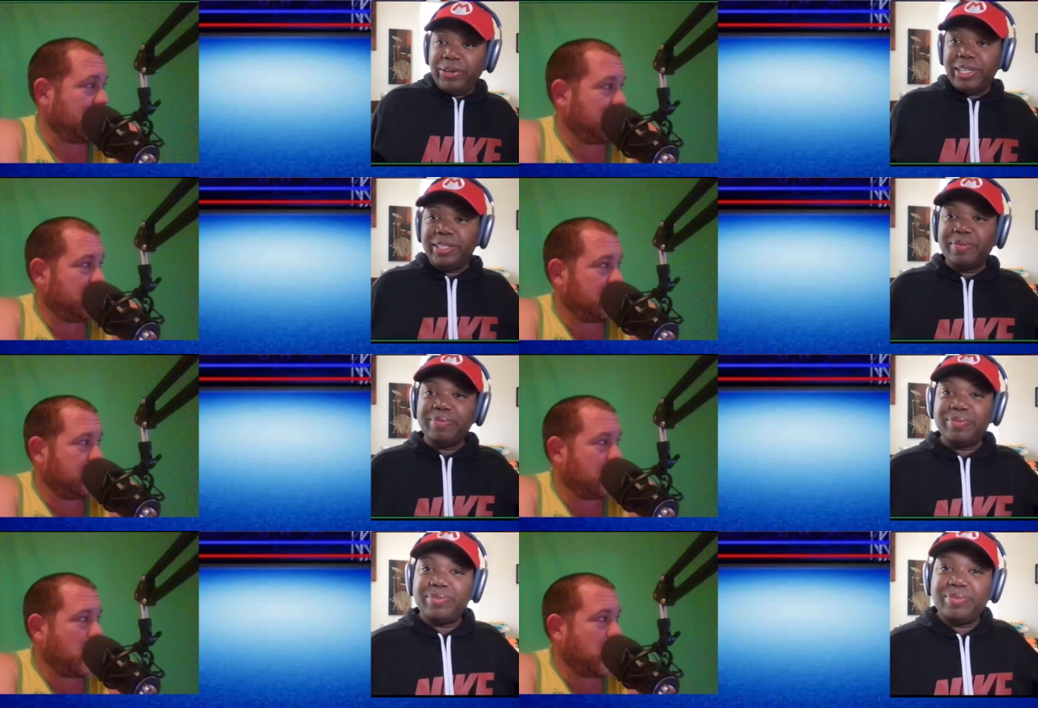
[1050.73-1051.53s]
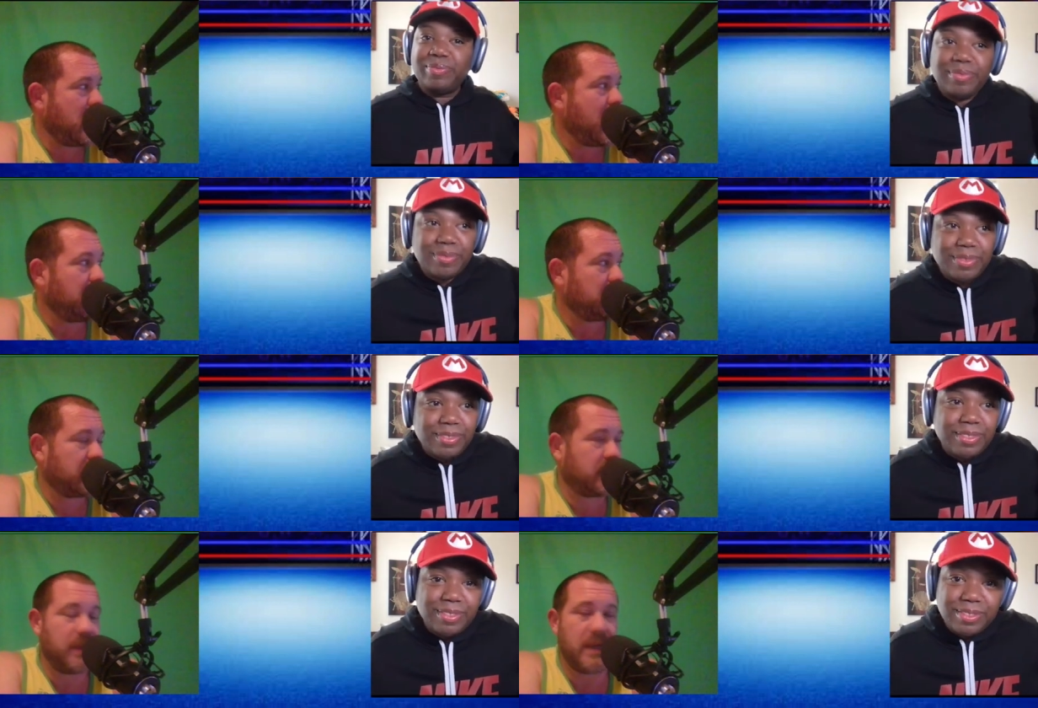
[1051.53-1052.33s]
Speaker 1: Toyota. Yeah, I was
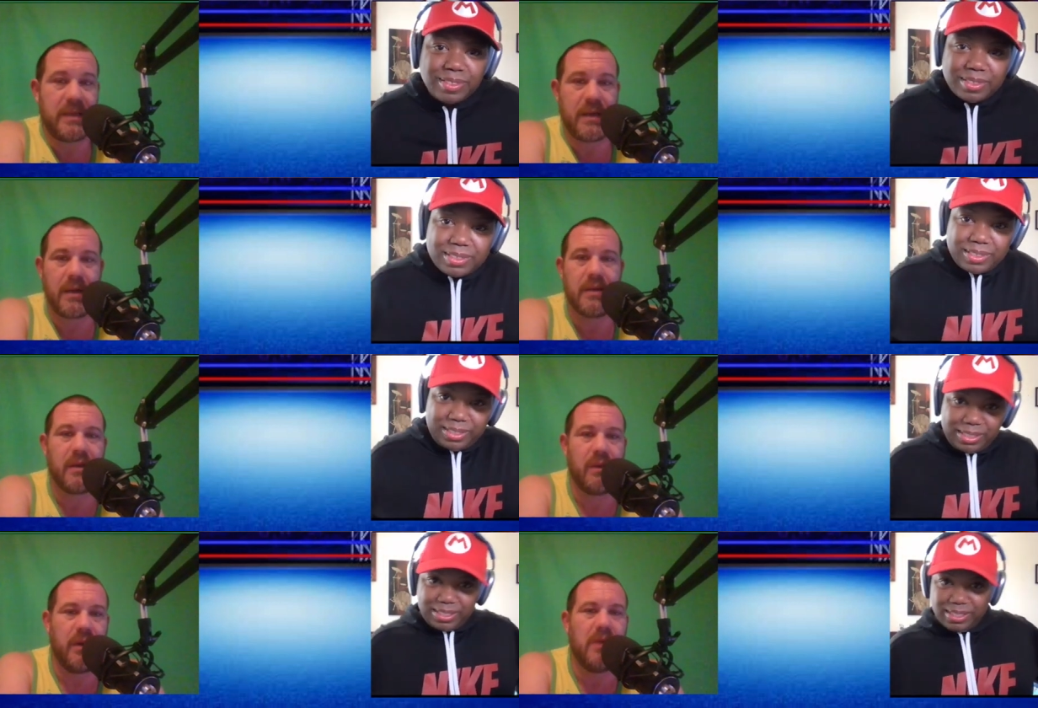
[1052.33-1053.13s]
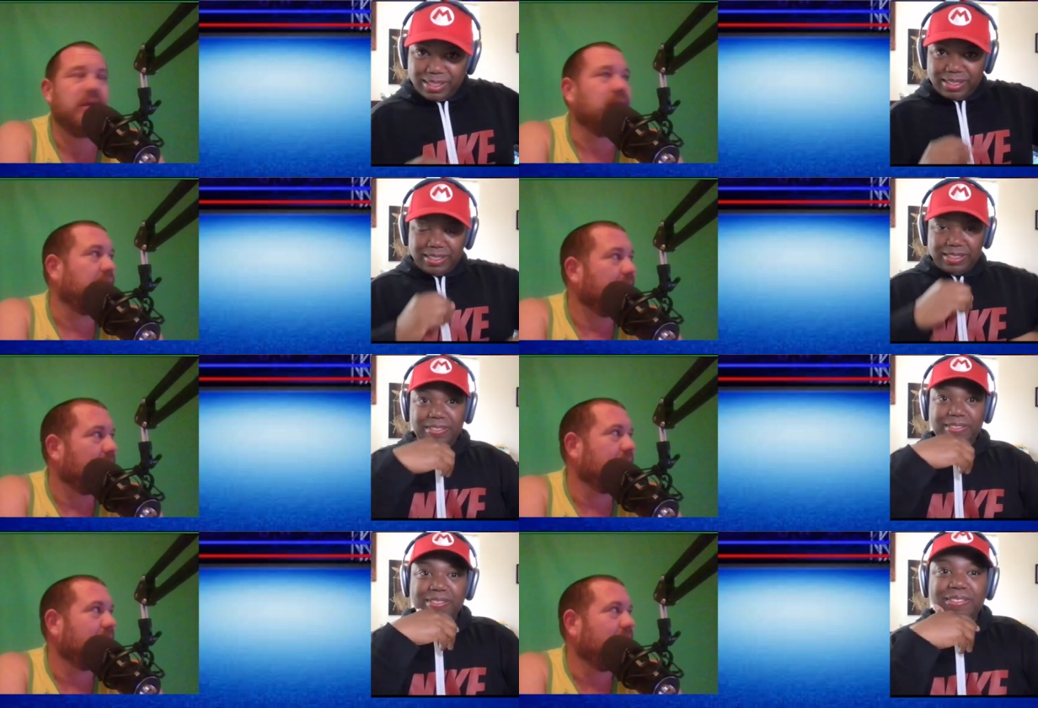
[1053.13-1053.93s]
expecting her to go over
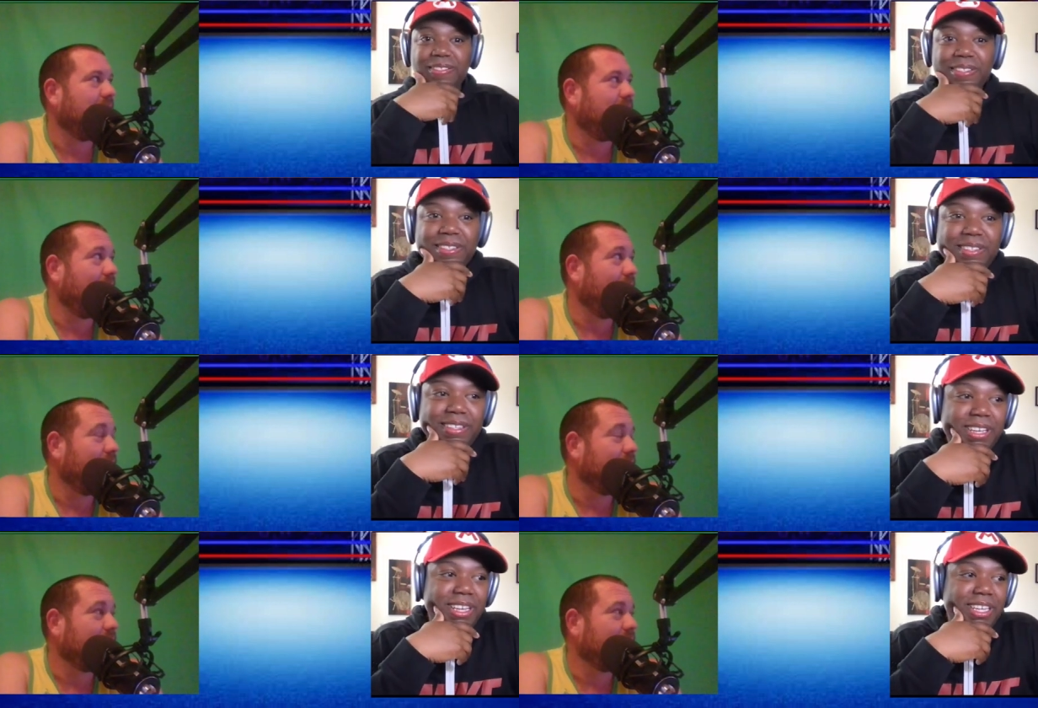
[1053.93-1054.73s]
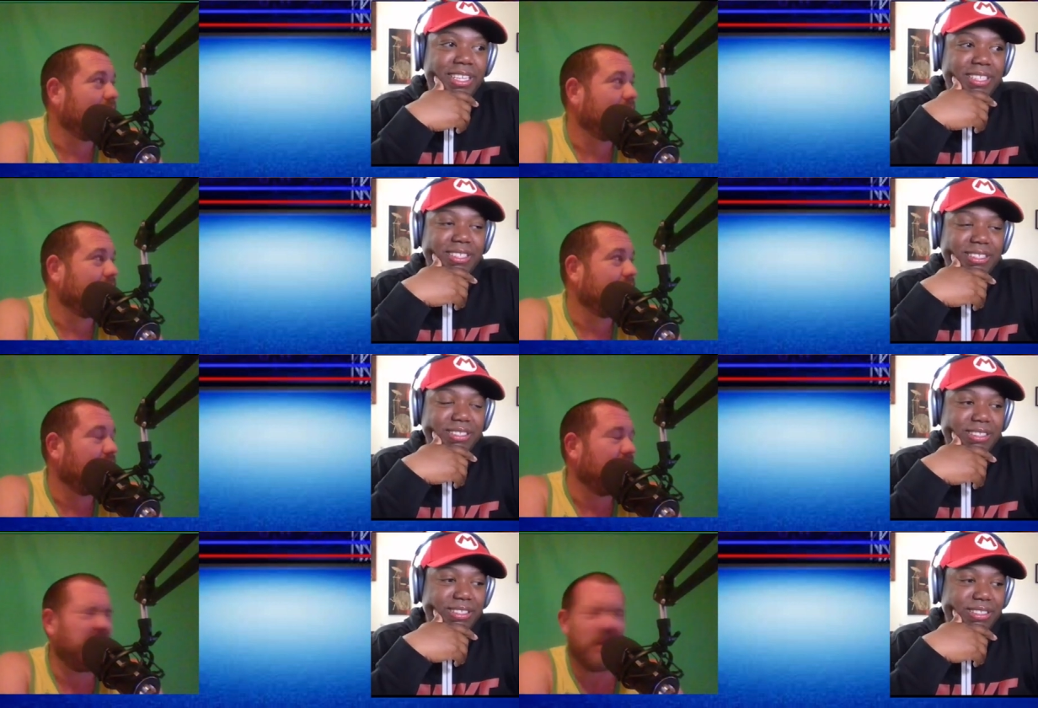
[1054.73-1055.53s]
here. Um,
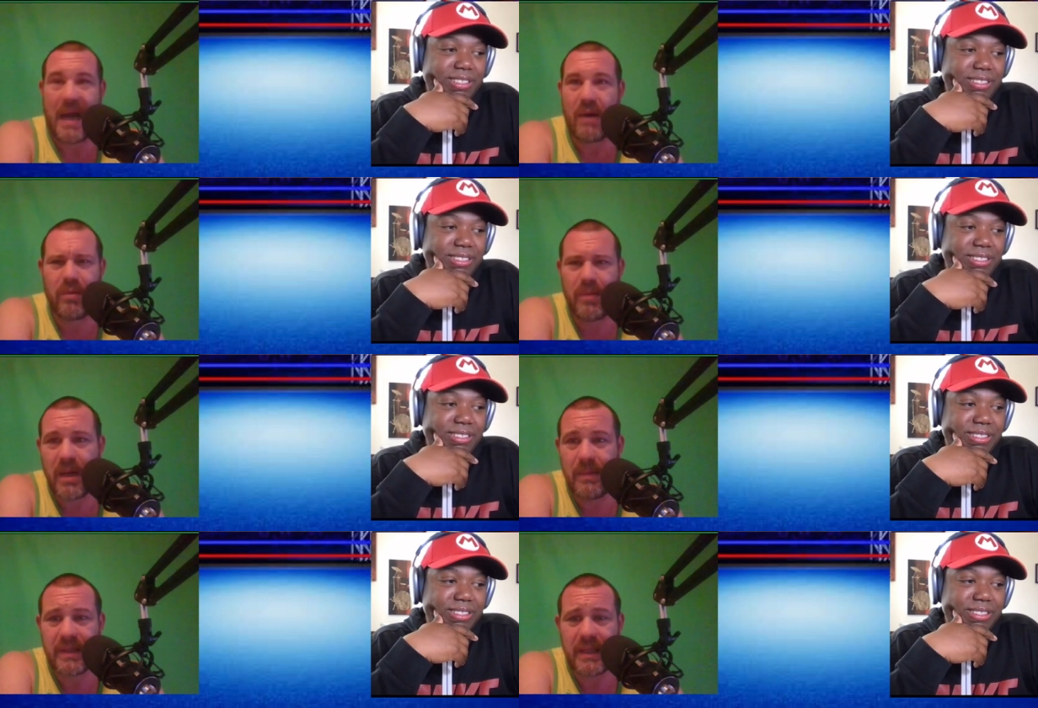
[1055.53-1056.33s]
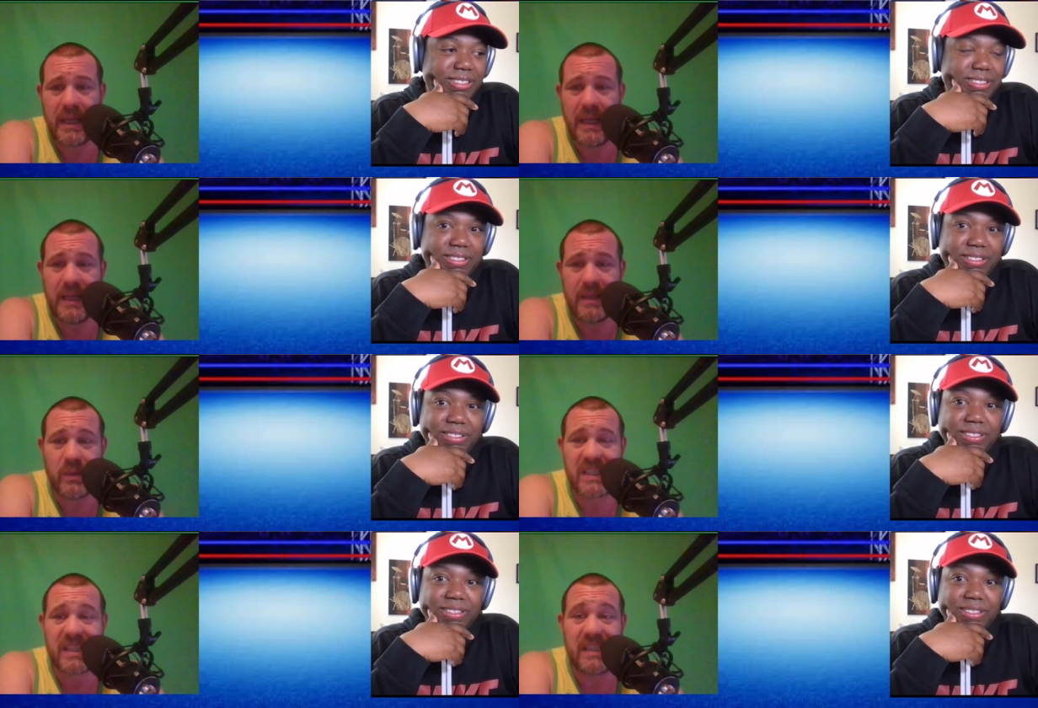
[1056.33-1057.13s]
that power bomb at the end
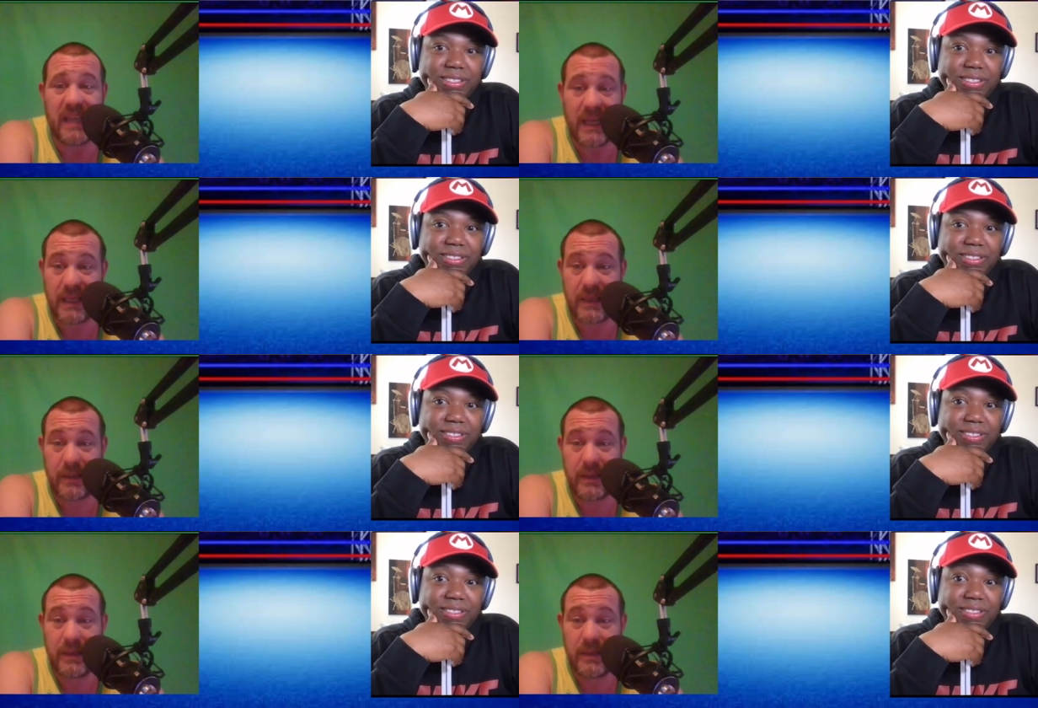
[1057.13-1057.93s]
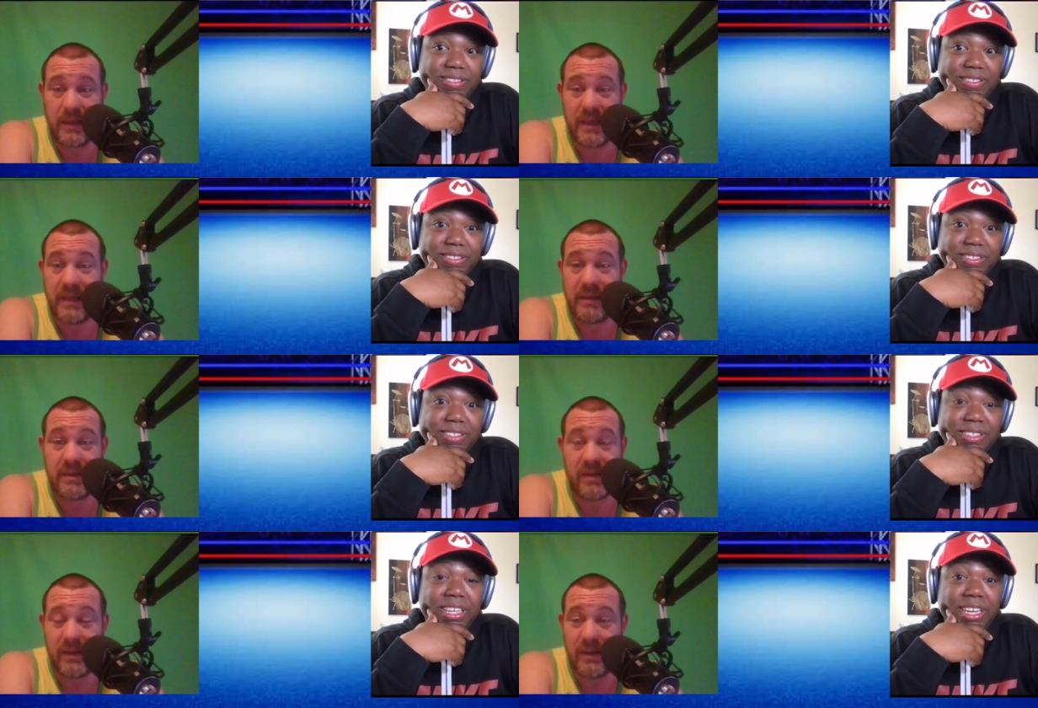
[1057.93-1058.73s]
was sick. It
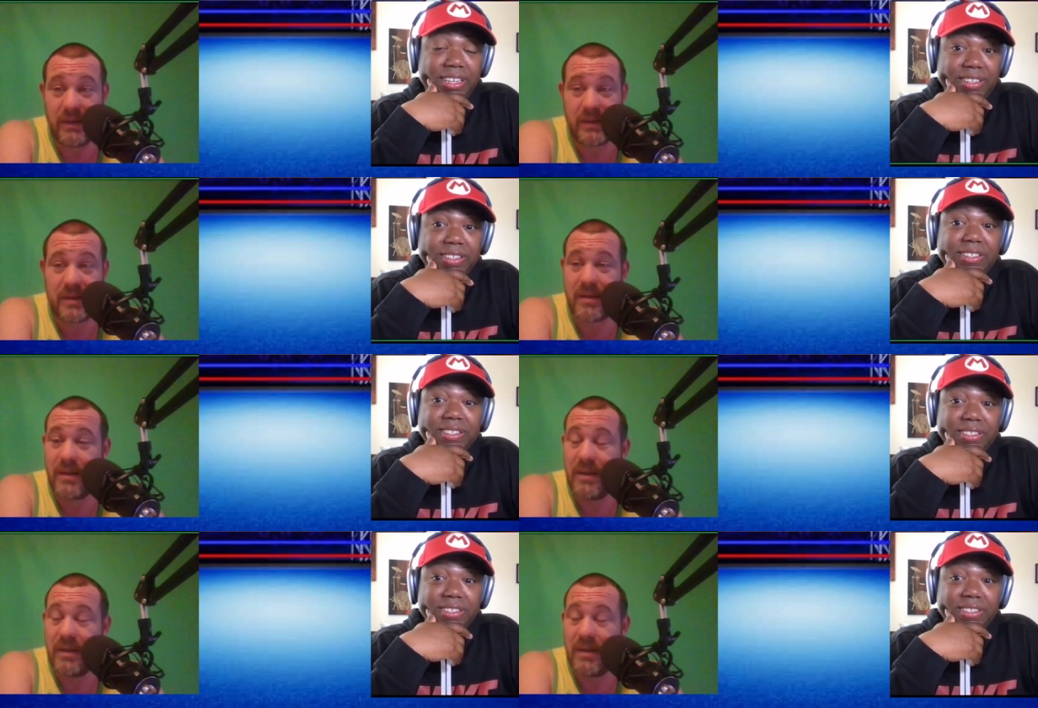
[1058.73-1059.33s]
just yeah.